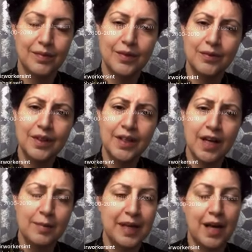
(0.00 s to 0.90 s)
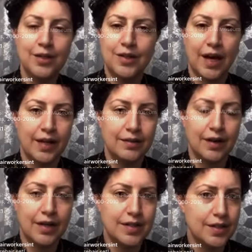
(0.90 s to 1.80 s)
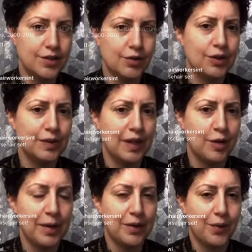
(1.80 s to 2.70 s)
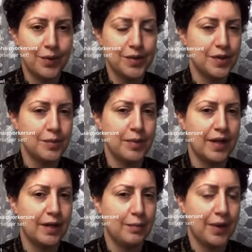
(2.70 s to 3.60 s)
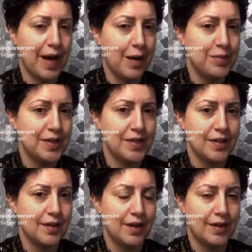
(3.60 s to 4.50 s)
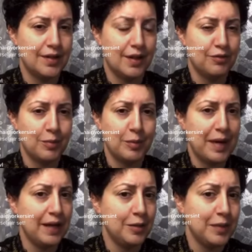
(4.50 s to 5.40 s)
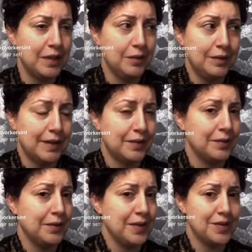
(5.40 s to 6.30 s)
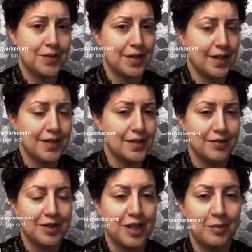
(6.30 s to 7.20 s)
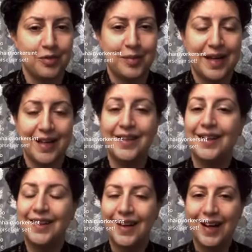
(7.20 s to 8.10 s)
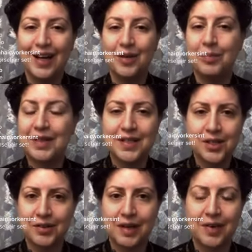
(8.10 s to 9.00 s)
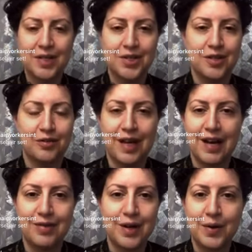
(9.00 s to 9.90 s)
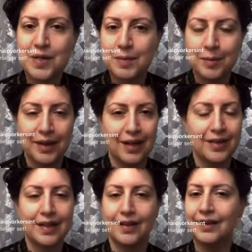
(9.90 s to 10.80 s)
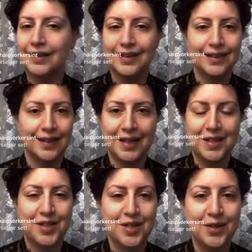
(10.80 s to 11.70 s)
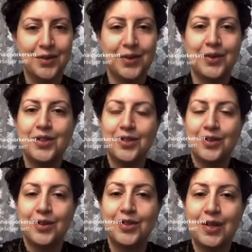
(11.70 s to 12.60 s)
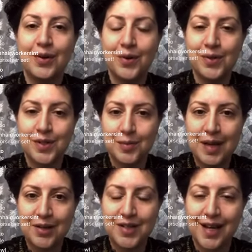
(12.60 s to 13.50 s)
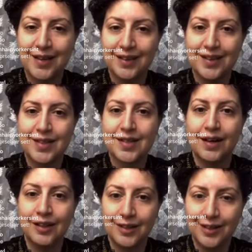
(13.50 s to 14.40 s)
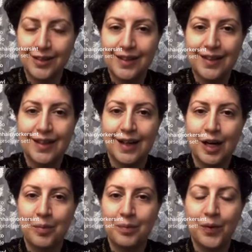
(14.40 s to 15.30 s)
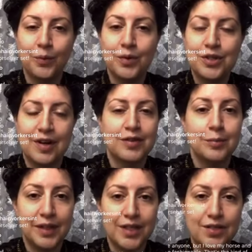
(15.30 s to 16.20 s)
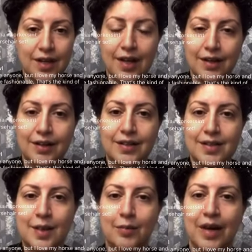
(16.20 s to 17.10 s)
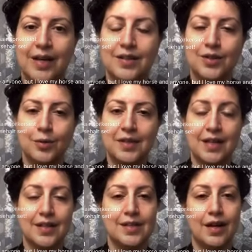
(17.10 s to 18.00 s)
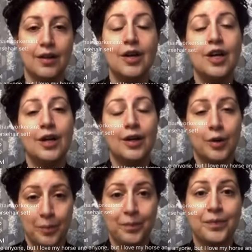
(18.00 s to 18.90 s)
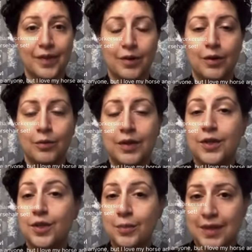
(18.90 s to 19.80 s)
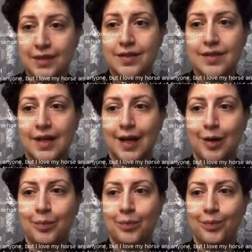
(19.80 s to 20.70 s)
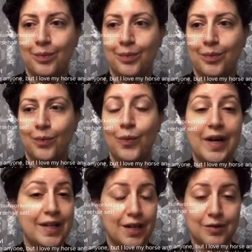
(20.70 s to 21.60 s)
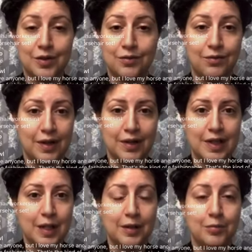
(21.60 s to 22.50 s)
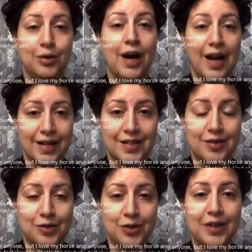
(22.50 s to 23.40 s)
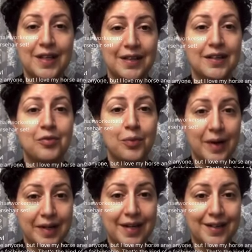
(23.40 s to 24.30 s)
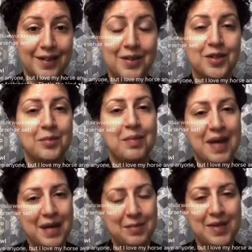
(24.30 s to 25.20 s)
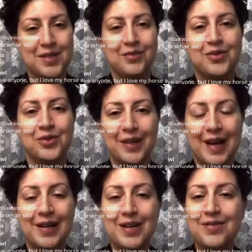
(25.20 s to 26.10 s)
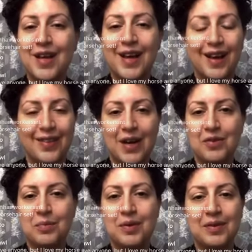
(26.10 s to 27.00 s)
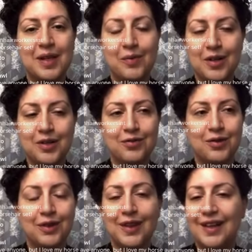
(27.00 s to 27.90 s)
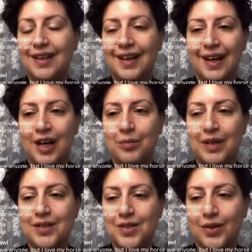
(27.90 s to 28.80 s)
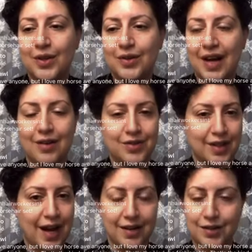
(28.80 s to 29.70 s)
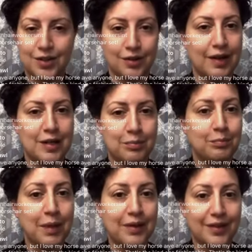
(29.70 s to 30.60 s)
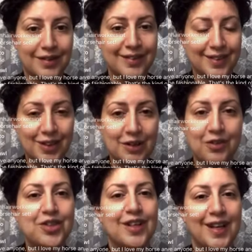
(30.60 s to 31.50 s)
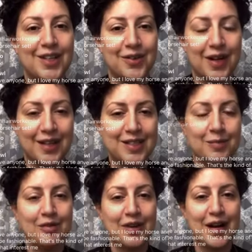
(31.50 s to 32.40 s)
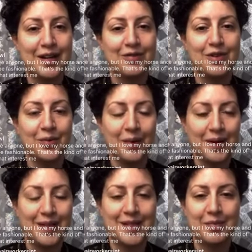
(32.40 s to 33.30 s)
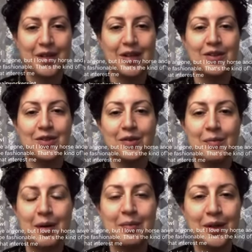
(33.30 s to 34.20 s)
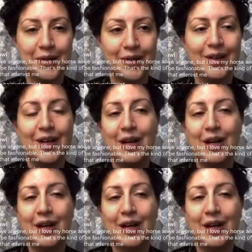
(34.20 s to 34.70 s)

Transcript: Really? I mean, I, I honestly don't know a lot about horses, but perhaps it's a, a from a palomino. I don't know. That's just a guess okay. off the top of my head. Um, but that's a great question. If we have any horse people out there, let us yeah. know. Could you, could you get a horse's mane or tail in this color? Um, or would you have to bleach the hair in some way? Right. To That's what I always wondered. Mm-hmm. With humans, um, white hair was very prized. If you could get enough white hair to make a piece of jewelry out of, that would be really wonderful. Um, and so you'd have to ask your grandmother, you know, if she'd let you cut some of her hair if you wanted something to remember her.